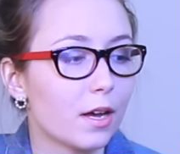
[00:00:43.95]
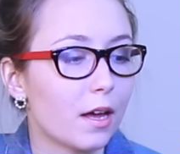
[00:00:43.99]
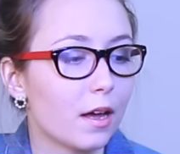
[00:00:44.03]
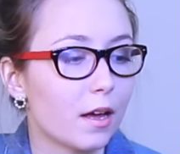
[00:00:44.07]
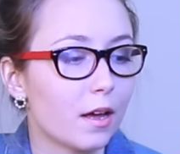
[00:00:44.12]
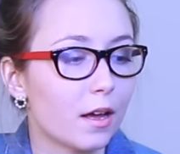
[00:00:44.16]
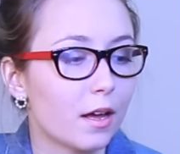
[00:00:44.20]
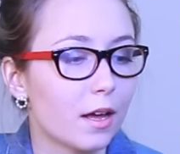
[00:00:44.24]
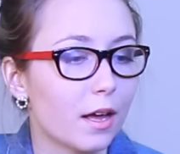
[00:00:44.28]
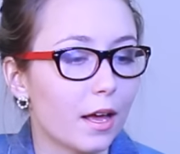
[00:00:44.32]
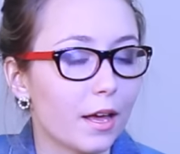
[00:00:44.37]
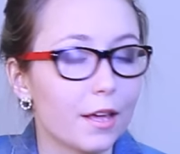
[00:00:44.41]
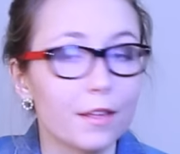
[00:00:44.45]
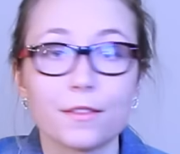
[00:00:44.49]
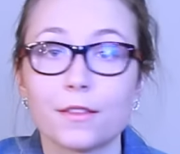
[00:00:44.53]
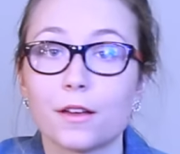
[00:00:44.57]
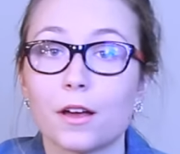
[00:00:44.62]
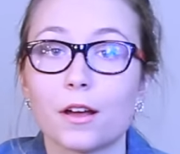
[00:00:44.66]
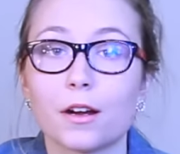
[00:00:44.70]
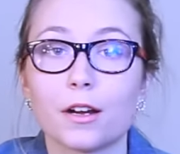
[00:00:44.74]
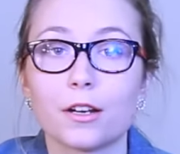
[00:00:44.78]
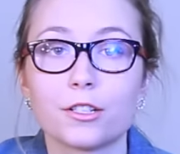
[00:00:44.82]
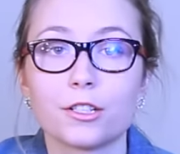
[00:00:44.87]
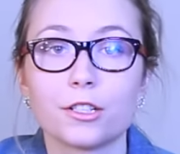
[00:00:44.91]
I
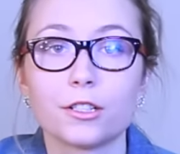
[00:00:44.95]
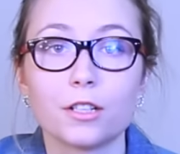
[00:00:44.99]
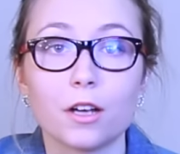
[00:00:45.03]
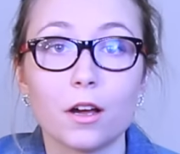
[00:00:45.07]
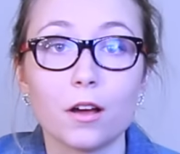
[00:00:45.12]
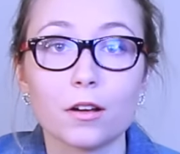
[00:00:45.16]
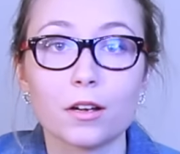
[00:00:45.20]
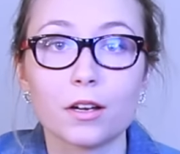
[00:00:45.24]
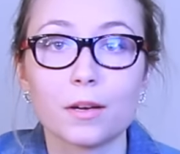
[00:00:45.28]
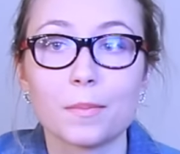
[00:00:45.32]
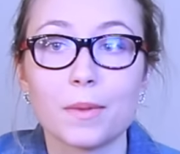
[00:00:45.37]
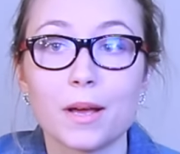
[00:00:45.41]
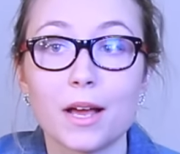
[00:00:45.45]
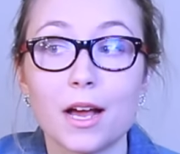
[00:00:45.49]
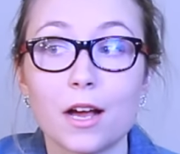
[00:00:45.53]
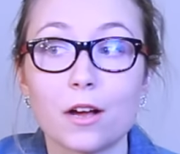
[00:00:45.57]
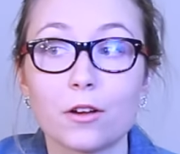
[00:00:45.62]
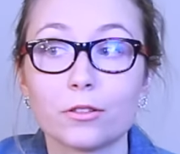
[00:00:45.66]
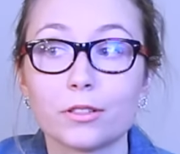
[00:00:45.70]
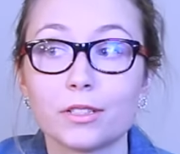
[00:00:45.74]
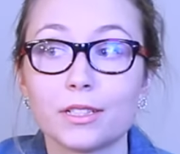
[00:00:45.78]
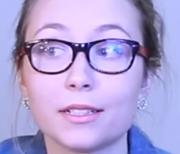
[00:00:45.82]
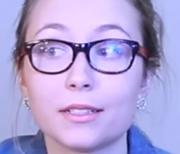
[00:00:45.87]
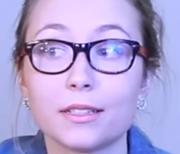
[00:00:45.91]
thought I should talk
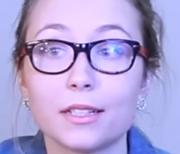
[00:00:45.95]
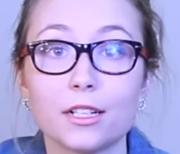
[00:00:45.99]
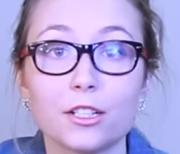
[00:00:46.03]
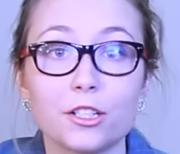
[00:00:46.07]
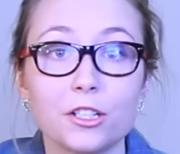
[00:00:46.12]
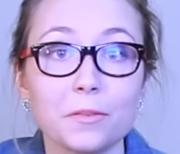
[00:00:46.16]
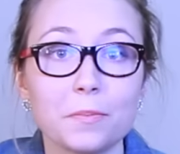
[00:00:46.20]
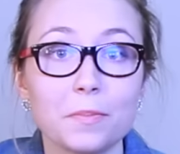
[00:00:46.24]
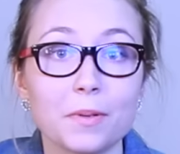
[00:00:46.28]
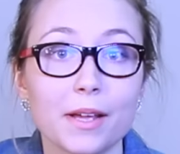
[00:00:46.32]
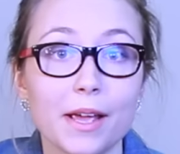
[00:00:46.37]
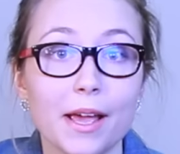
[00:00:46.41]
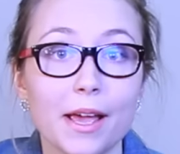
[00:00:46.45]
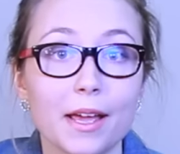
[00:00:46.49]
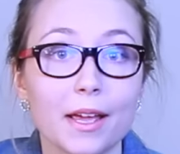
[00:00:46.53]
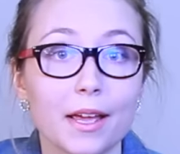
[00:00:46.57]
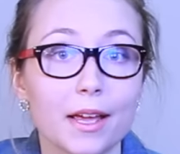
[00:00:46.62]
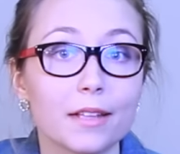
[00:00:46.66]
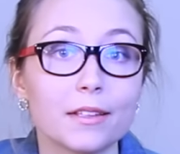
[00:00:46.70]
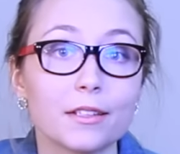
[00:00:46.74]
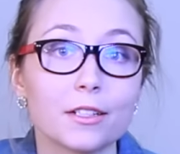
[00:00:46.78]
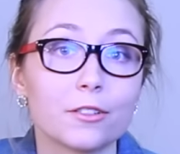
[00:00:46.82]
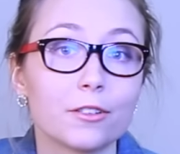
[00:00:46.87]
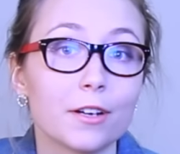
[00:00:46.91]
about the
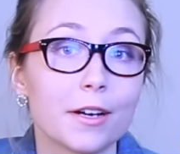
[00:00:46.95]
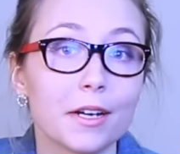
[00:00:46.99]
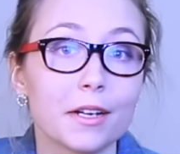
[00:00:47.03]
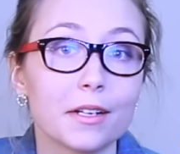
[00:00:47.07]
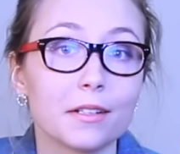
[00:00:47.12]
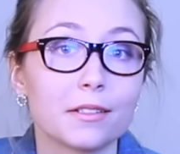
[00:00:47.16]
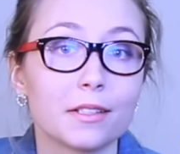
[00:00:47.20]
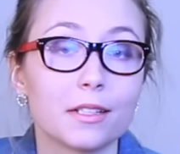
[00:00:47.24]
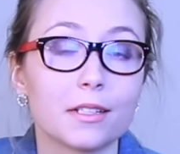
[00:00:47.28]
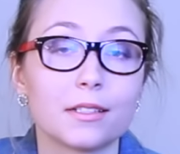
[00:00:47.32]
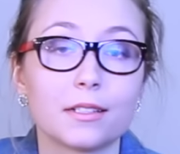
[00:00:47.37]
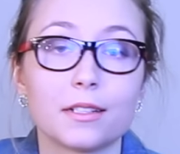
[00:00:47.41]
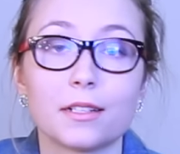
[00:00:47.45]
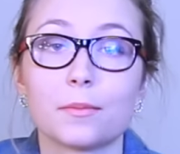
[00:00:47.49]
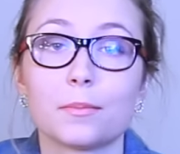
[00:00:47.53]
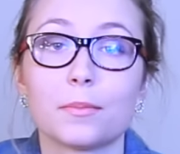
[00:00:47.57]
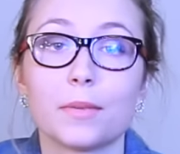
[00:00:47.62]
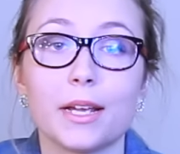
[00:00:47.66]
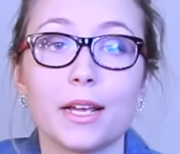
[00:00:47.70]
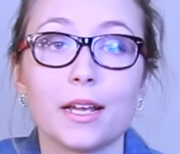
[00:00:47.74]
GPA and the grading system.